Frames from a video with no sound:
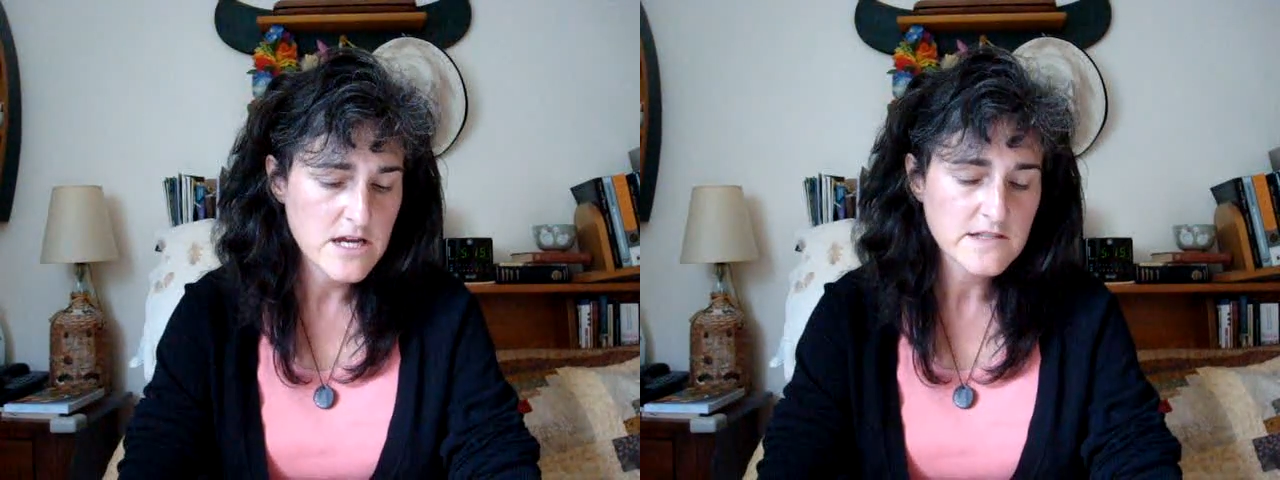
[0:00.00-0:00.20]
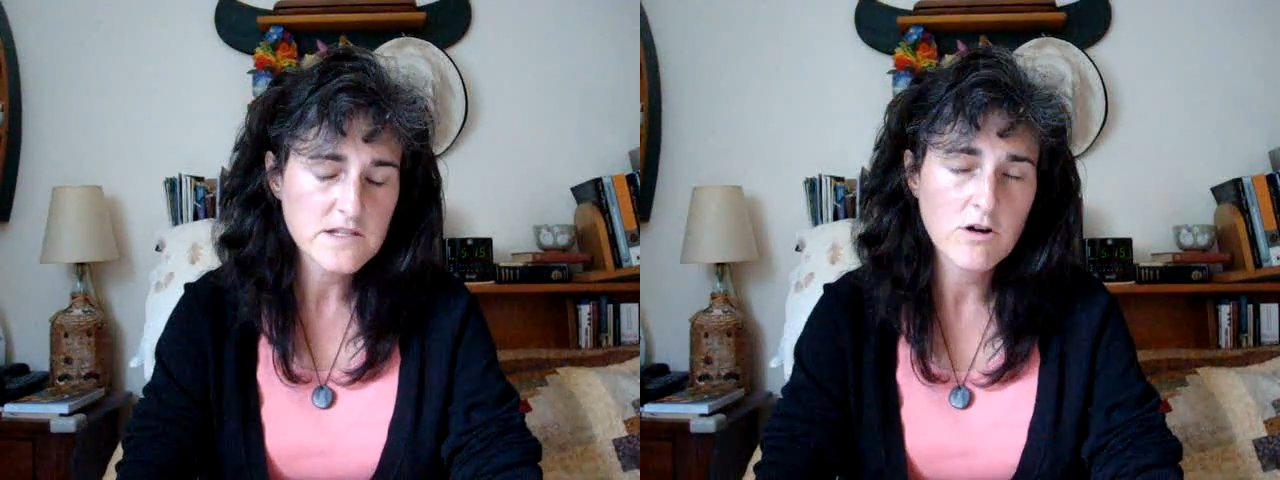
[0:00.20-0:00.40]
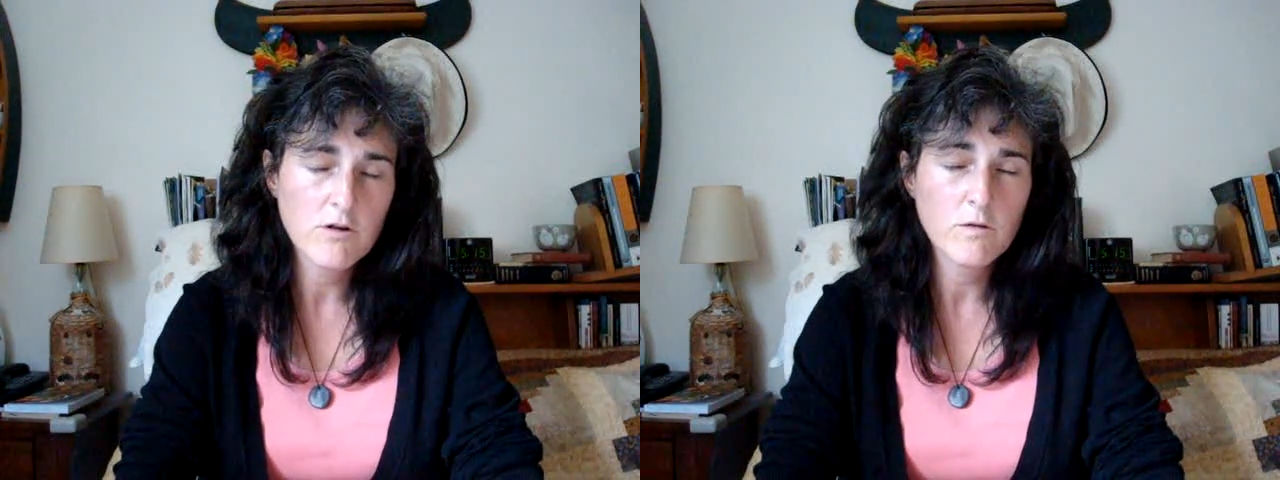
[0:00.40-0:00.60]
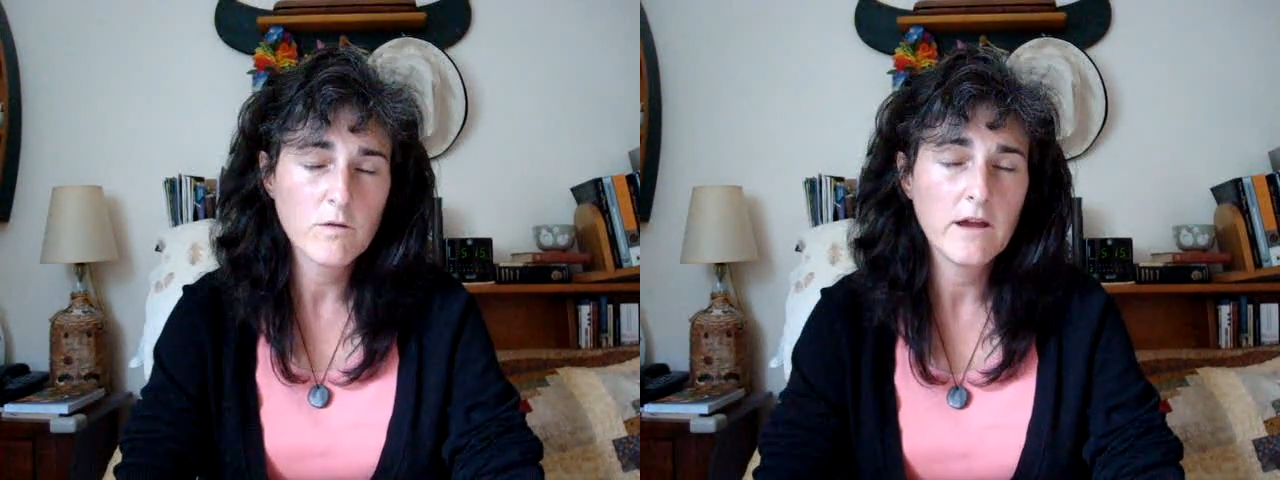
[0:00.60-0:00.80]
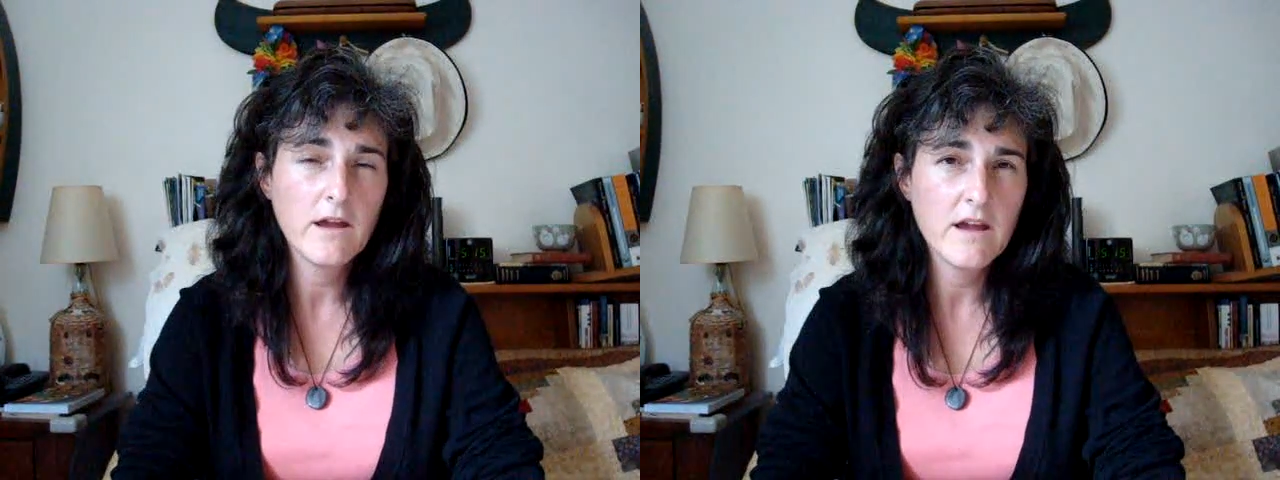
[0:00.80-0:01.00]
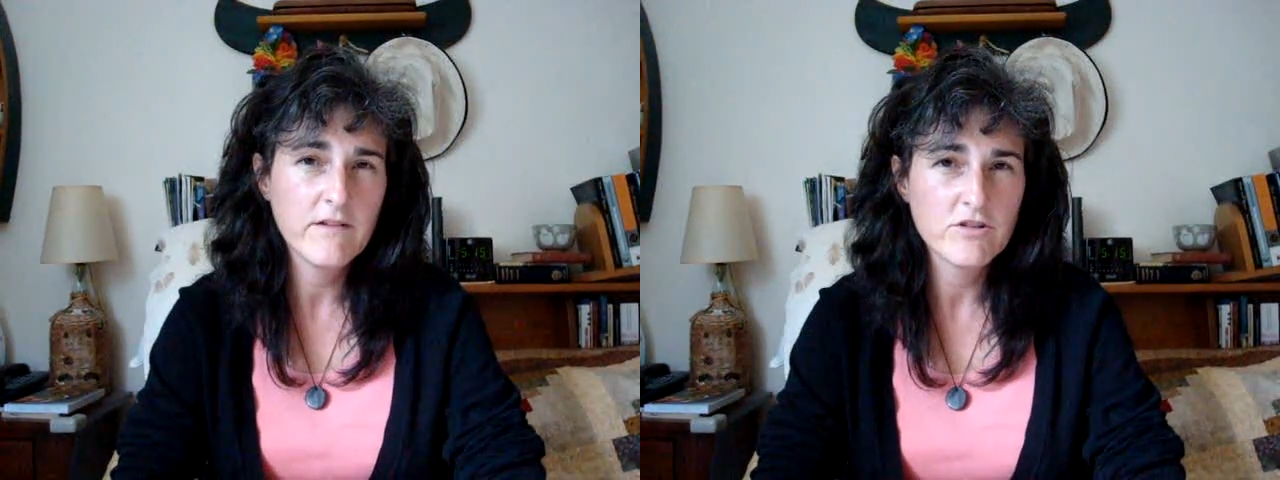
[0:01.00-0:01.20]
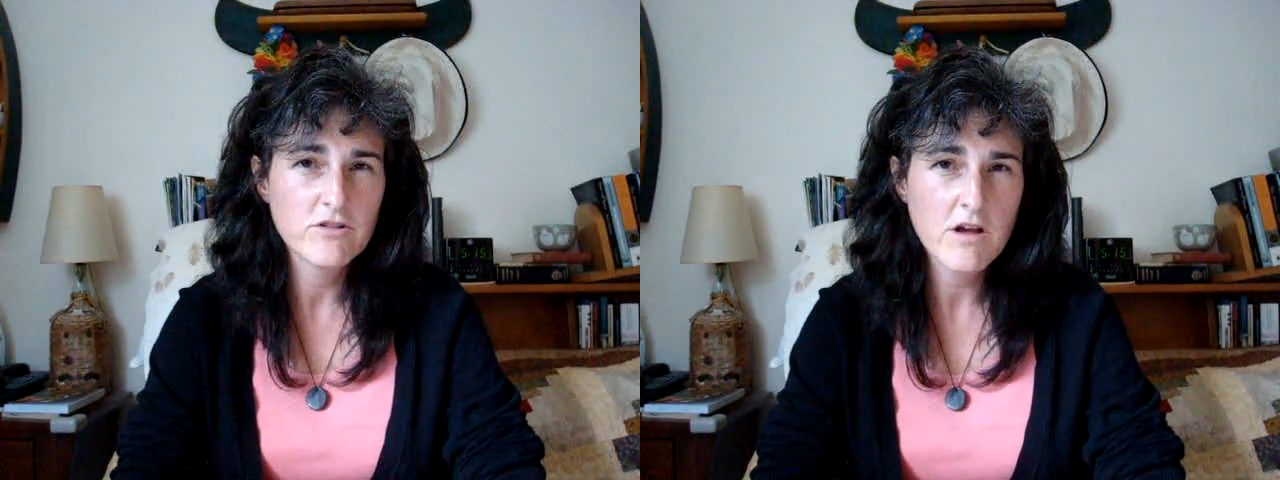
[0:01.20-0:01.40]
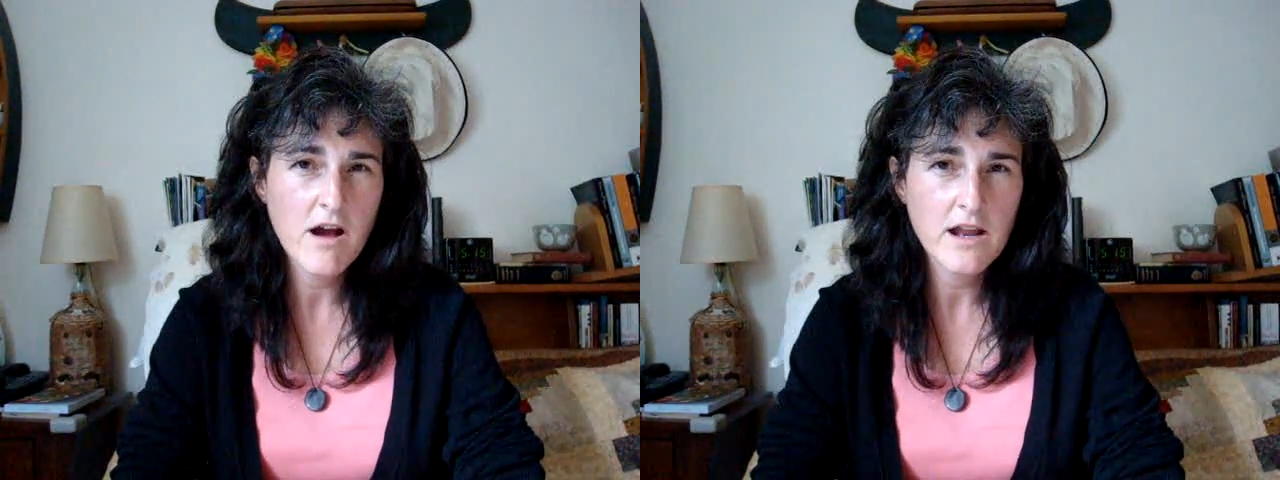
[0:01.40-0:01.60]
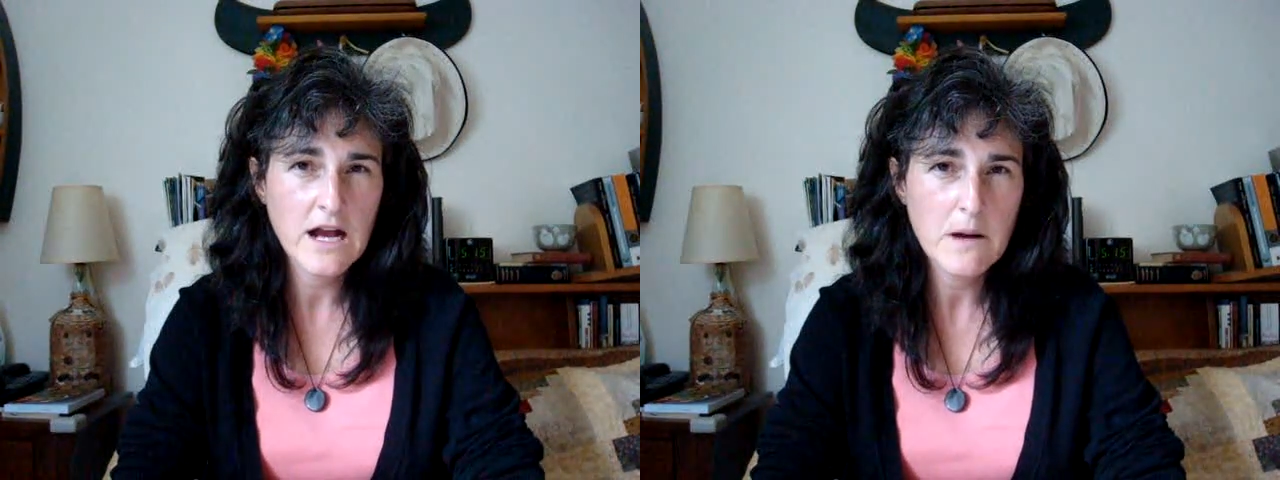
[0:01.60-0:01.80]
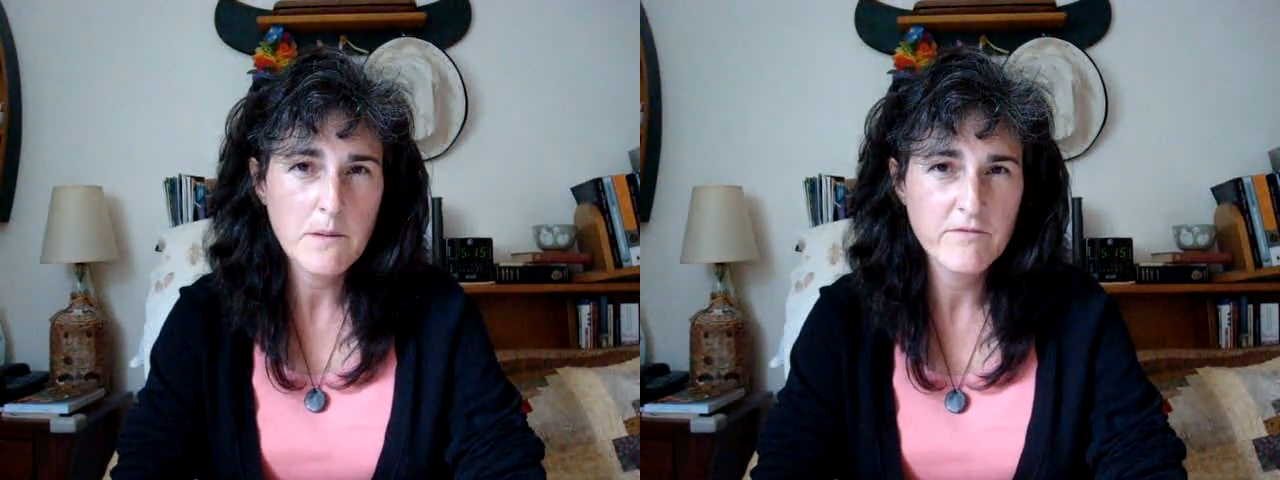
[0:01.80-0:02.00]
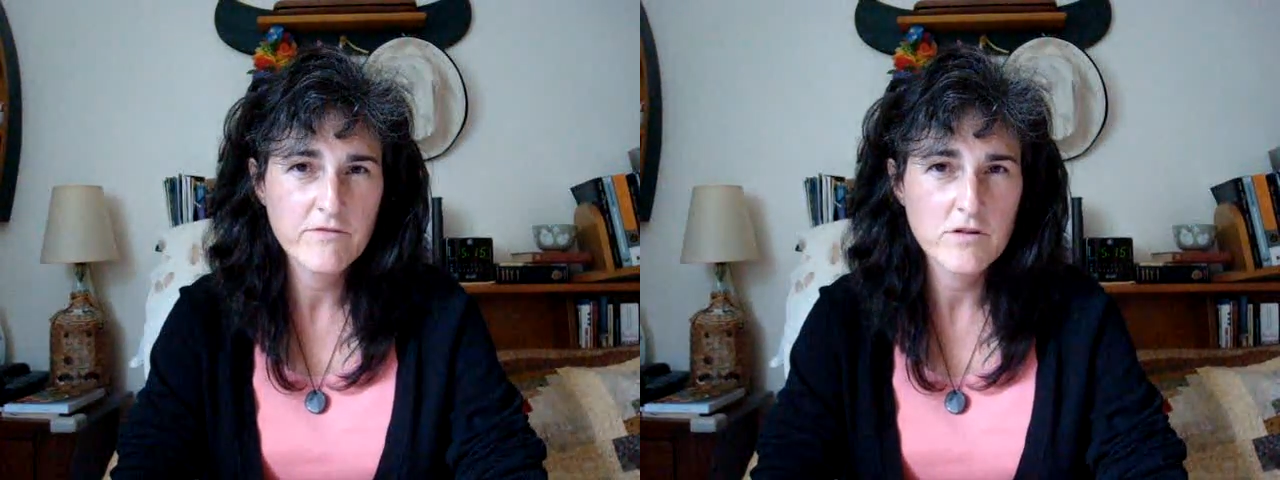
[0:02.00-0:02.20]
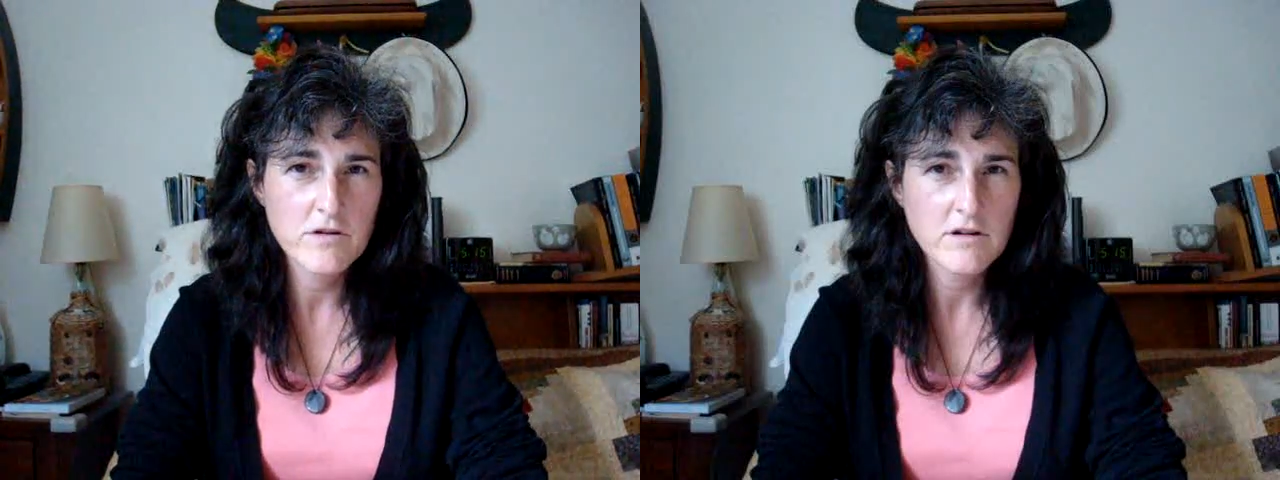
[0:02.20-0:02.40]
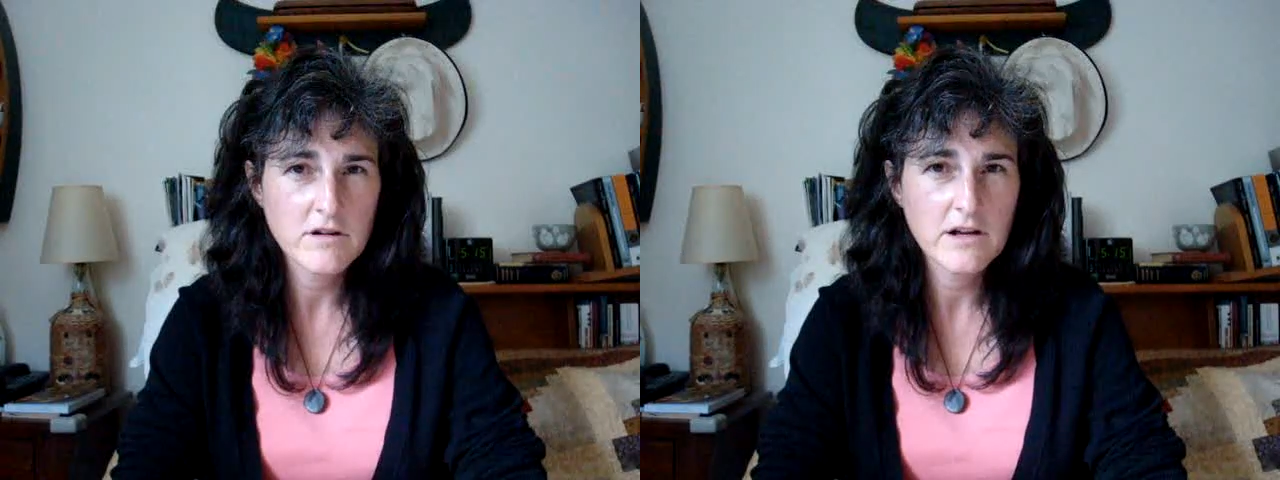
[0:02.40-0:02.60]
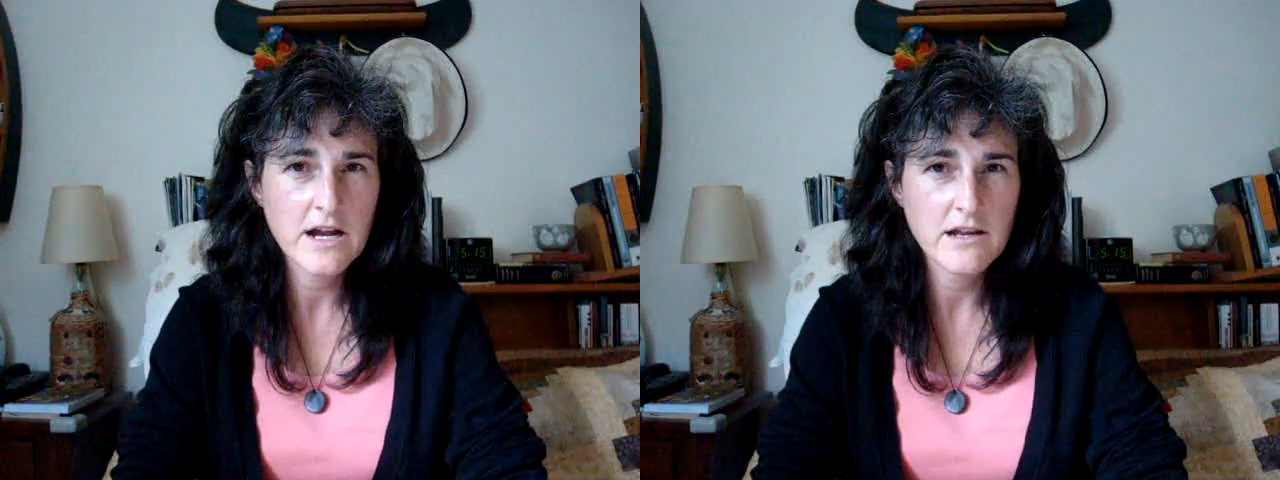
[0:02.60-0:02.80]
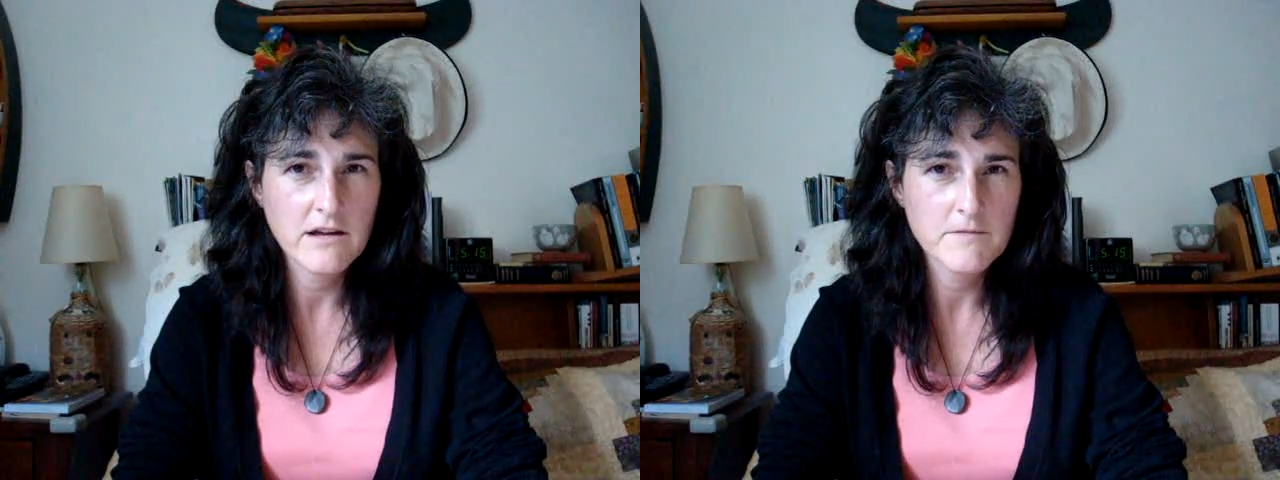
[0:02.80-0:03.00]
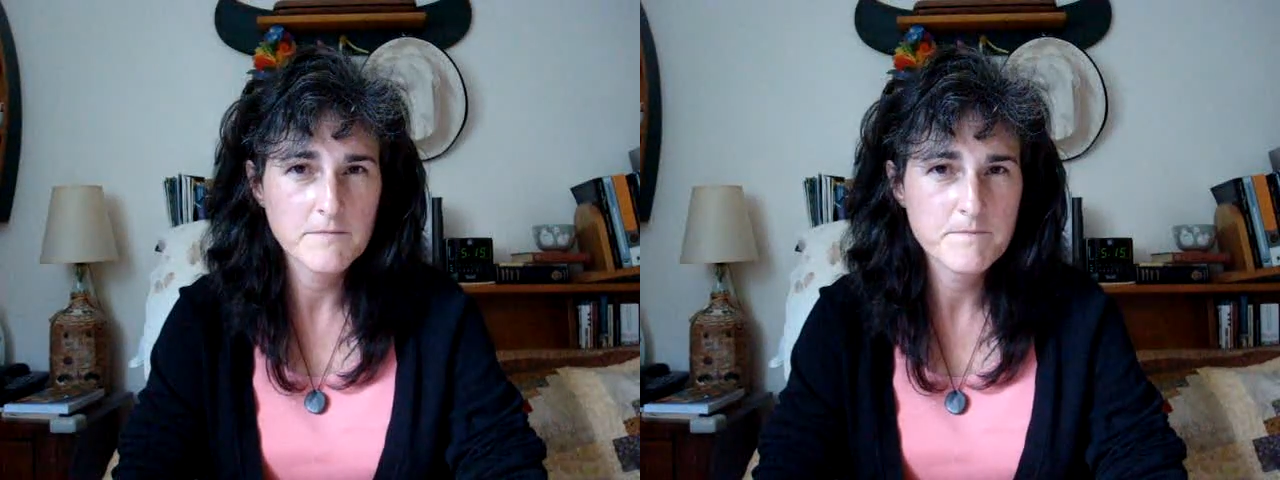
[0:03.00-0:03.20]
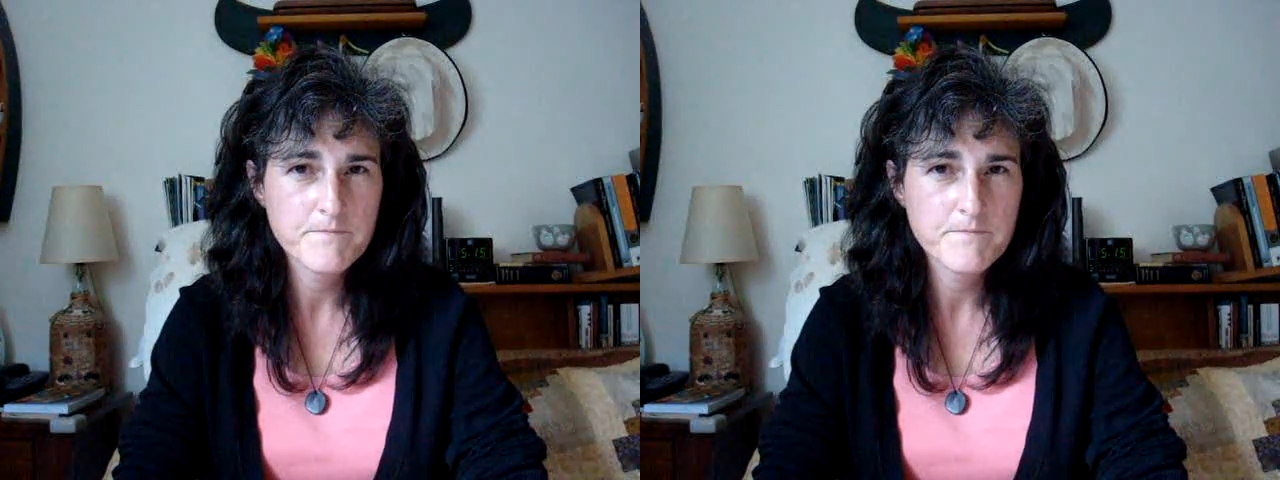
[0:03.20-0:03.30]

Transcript: So if you're not up for kind of